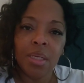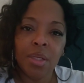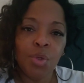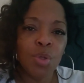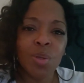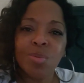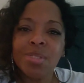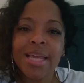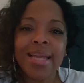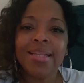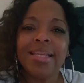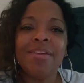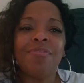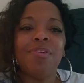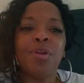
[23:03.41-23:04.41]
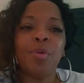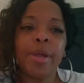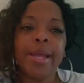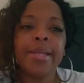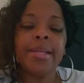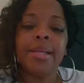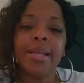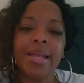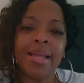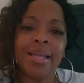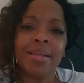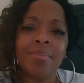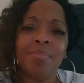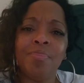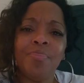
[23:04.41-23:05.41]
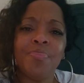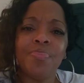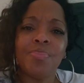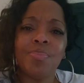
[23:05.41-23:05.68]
You don't take that for granted and